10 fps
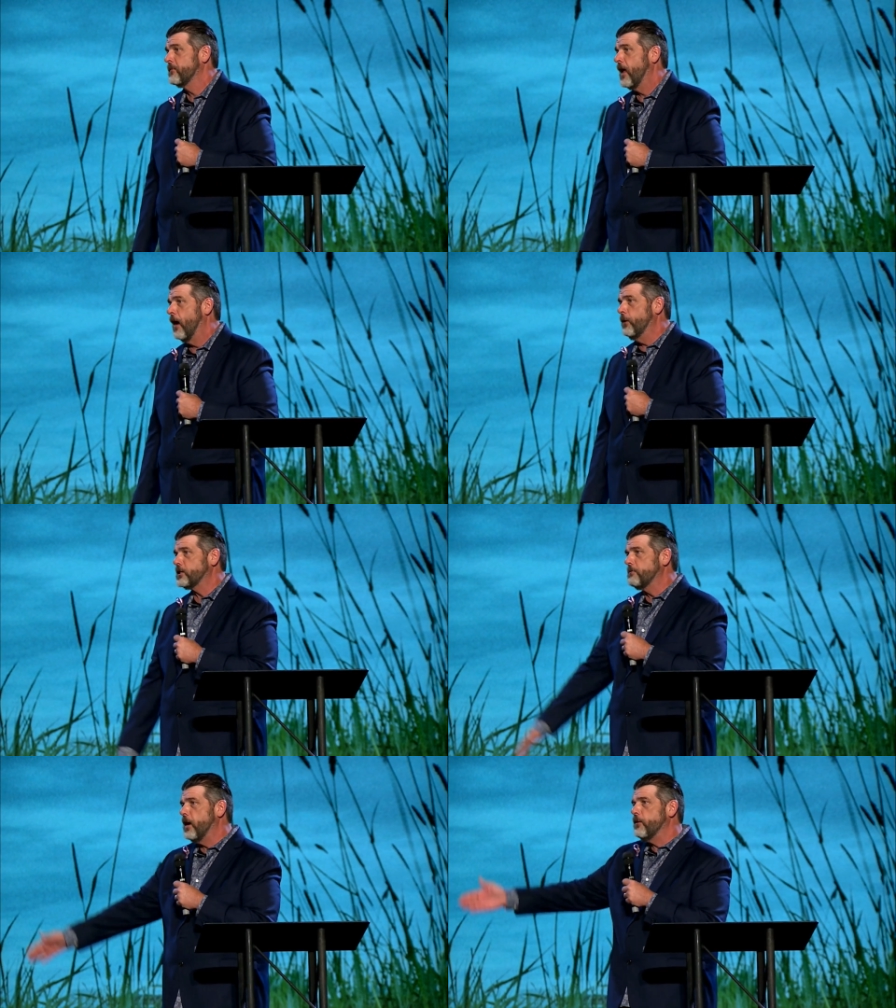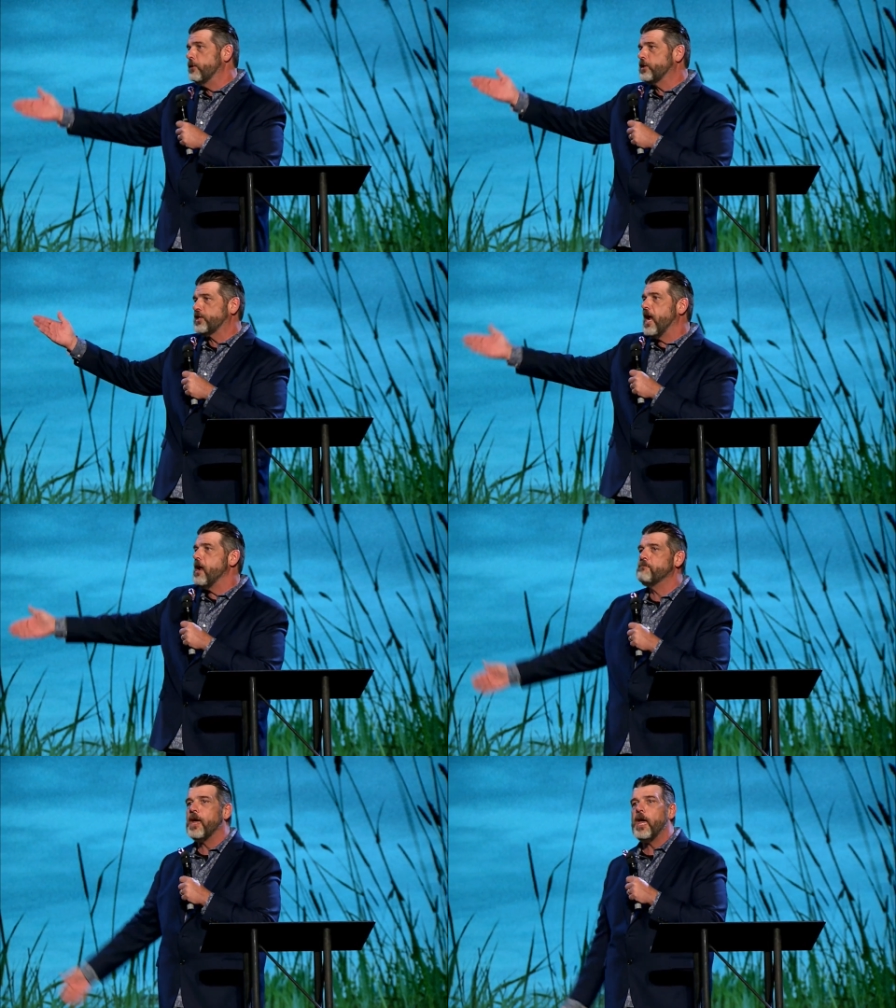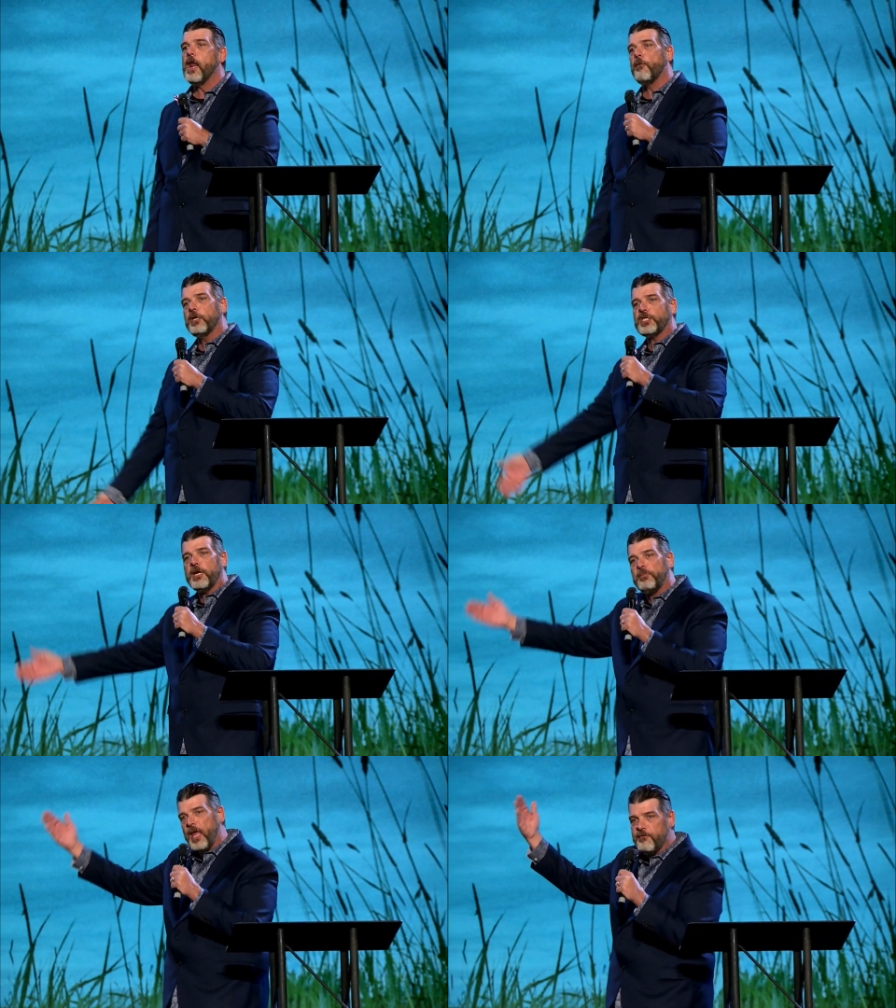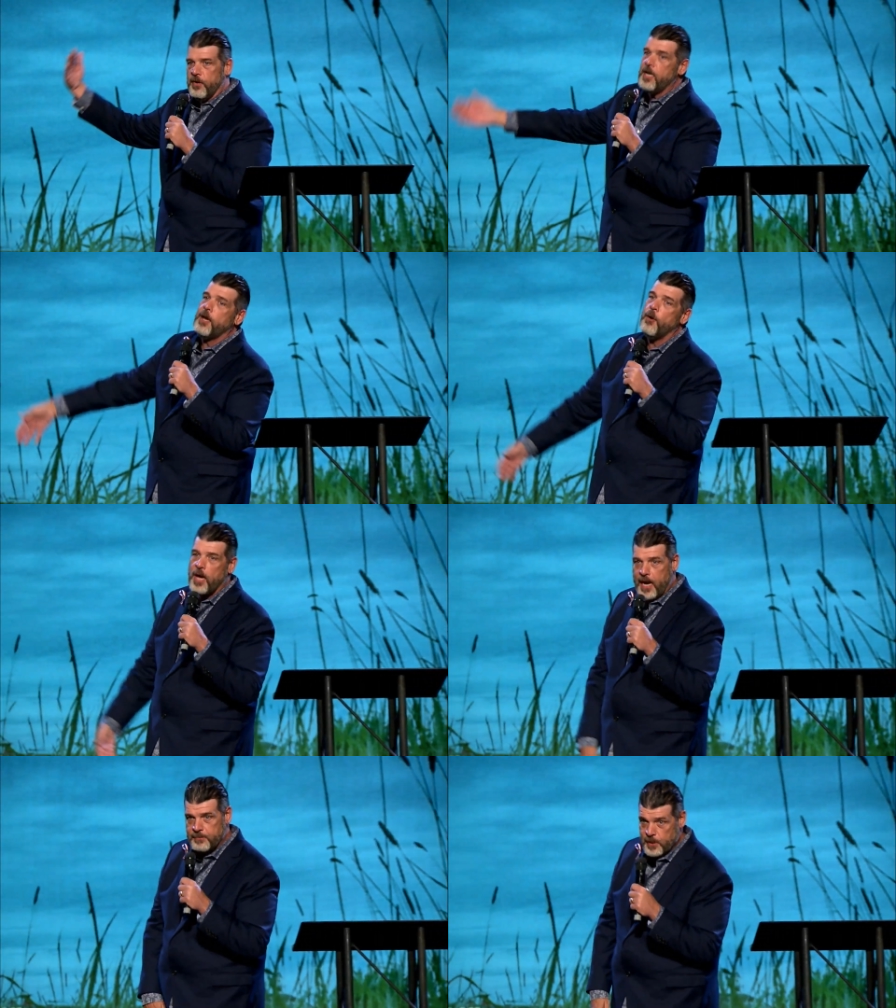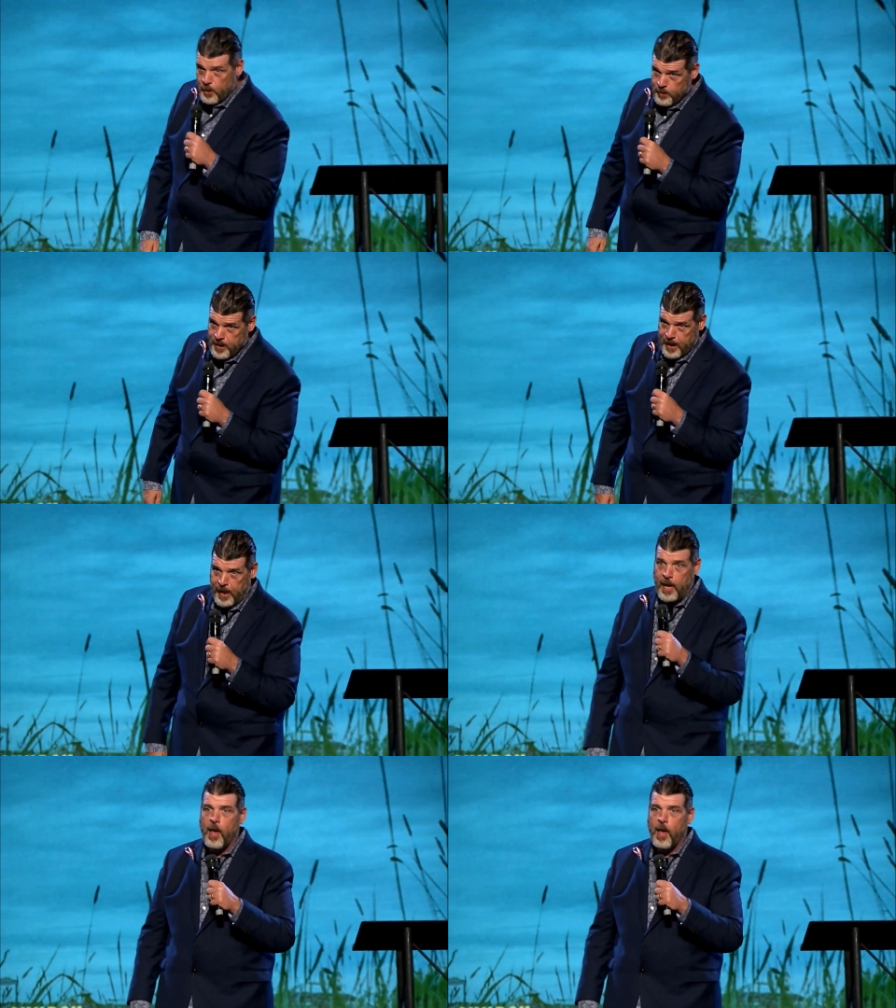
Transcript: I wish the brother would stay in bed. I wish he'd play video games all day.